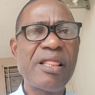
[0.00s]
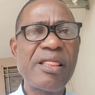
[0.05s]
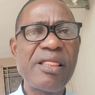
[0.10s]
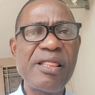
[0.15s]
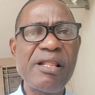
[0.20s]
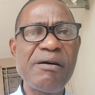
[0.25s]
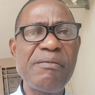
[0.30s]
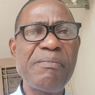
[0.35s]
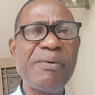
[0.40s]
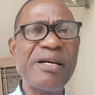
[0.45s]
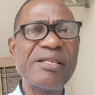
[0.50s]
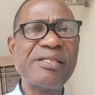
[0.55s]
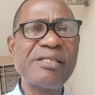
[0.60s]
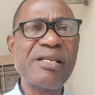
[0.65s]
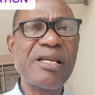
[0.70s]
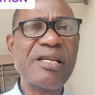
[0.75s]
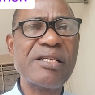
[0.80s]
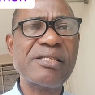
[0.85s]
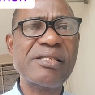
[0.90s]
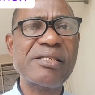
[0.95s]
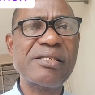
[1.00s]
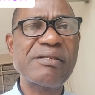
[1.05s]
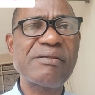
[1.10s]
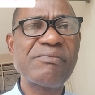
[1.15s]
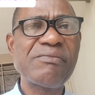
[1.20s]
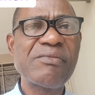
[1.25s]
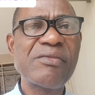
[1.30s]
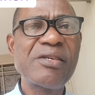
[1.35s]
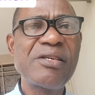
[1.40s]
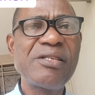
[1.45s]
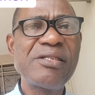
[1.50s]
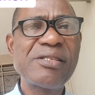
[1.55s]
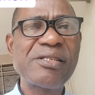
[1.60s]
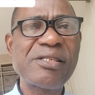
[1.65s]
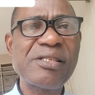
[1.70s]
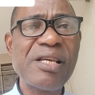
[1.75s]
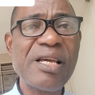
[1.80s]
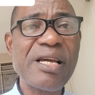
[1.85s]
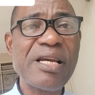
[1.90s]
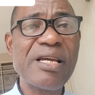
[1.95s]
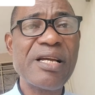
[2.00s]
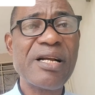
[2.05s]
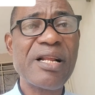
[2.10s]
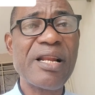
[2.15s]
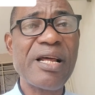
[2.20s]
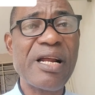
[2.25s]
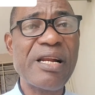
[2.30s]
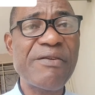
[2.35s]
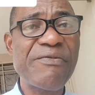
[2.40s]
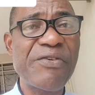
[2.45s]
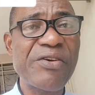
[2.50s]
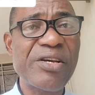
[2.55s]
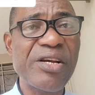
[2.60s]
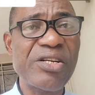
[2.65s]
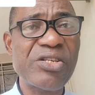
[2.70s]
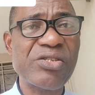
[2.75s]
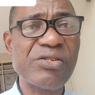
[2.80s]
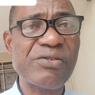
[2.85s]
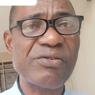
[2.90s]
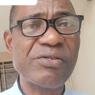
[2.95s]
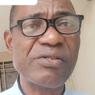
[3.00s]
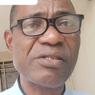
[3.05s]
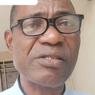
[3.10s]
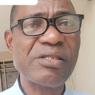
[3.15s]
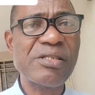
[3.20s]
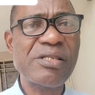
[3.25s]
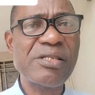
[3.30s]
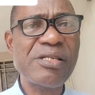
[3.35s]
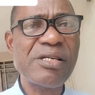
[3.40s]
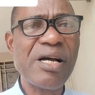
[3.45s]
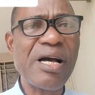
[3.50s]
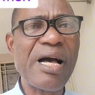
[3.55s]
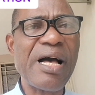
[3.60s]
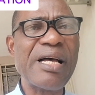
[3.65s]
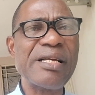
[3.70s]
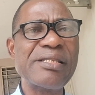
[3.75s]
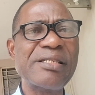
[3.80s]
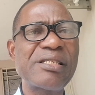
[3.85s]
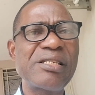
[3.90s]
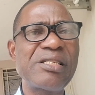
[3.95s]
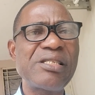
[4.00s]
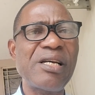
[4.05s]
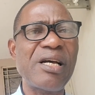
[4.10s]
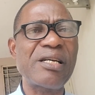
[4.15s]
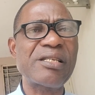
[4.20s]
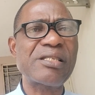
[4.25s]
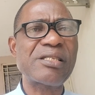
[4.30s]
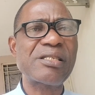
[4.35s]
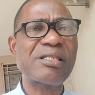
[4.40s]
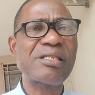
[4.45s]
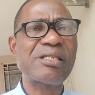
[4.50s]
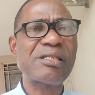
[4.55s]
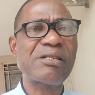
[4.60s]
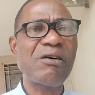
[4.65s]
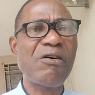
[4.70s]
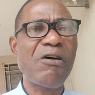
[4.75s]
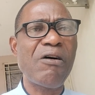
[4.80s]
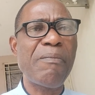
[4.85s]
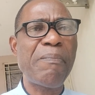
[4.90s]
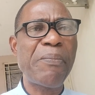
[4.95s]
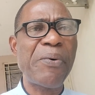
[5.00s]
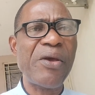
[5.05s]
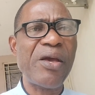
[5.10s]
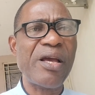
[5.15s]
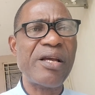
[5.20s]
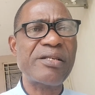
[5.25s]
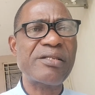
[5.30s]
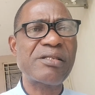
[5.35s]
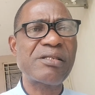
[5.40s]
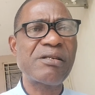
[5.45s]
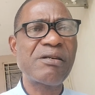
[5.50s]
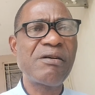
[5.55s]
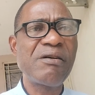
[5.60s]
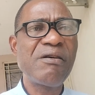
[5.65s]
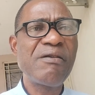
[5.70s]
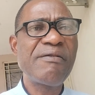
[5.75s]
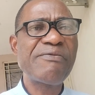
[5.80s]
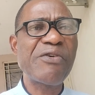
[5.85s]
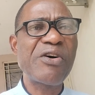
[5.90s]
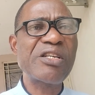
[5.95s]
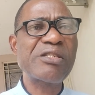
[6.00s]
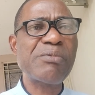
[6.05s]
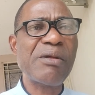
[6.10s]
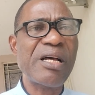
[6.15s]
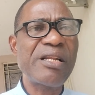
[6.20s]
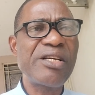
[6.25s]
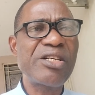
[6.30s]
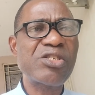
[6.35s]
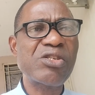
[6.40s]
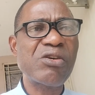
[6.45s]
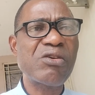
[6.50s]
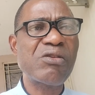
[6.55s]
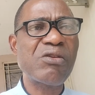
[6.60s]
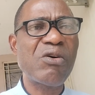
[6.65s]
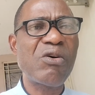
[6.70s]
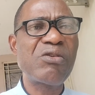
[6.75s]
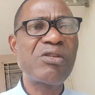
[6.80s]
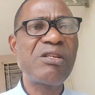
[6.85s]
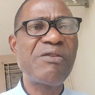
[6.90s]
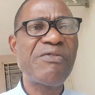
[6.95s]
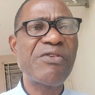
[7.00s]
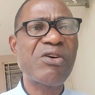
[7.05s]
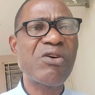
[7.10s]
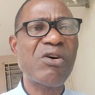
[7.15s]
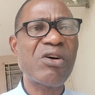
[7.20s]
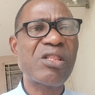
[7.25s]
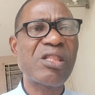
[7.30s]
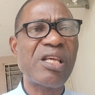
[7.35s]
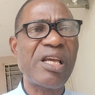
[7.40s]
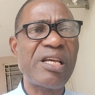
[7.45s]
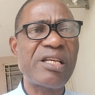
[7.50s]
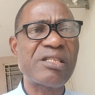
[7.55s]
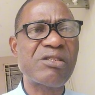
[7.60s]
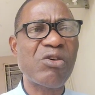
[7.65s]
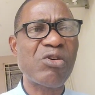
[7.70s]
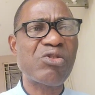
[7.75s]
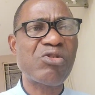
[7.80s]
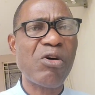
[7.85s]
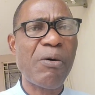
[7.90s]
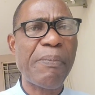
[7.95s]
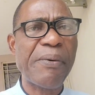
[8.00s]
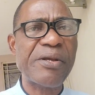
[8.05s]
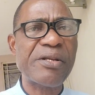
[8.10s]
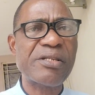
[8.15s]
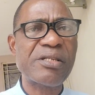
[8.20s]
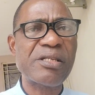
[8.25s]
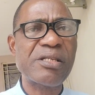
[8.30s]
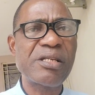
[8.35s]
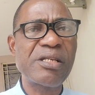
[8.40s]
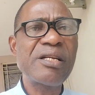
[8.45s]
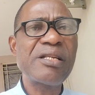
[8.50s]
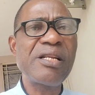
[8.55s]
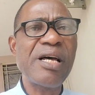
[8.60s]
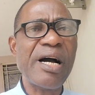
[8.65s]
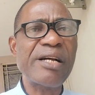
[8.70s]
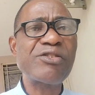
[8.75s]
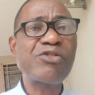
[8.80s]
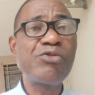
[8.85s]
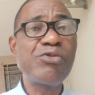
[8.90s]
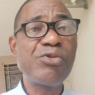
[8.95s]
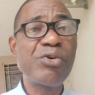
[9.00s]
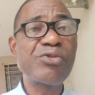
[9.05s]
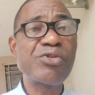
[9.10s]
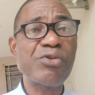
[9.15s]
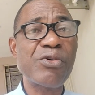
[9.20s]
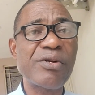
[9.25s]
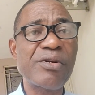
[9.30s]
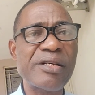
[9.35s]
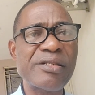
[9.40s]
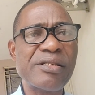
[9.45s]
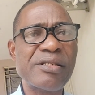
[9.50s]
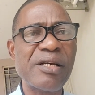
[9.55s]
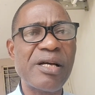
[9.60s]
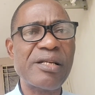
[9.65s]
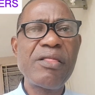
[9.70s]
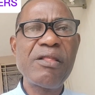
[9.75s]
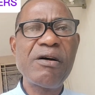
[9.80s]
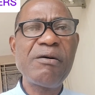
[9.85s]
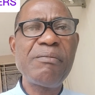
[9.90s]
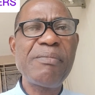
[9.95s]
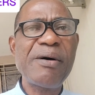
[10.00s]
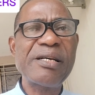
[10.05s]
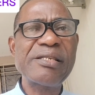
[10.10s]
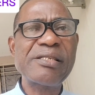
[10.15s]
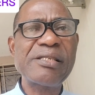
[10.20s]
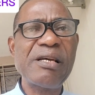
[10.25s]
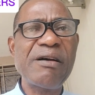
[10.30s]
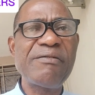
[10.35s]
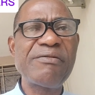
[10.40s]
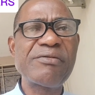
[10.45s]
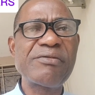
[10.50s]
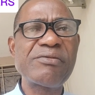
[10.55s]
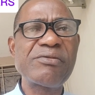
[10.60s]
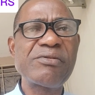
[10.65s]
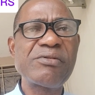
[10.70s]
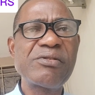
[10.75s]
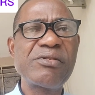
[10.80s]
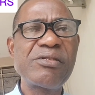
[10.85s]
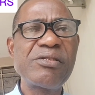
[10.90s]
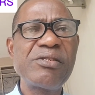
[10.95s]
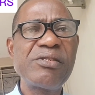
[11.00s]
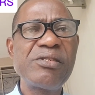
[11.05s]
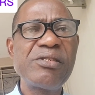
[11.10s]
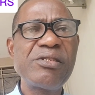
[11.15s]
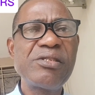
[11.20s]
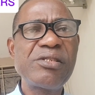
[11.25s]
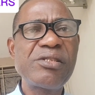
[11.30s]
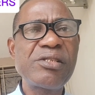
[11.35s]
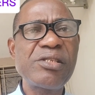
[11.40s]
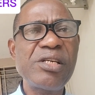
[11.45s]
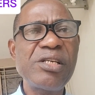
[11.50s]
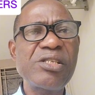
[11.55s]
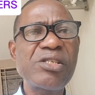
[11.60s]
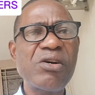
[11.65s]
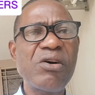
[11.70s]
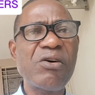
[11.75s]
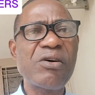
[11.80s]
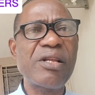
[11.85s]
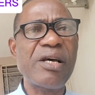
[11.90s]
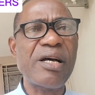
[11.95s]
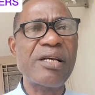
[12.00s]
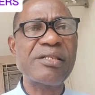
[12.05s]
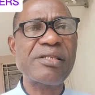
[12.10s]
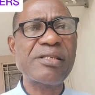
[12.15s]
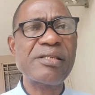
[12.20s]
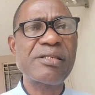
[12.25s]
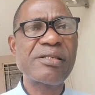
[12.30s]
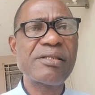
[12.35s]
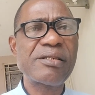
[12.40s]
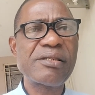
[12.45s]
Number 6, seek clarifications. Ask teachers or peers for explanation on difficult things or topics that you don't understand. Number 7, teach others.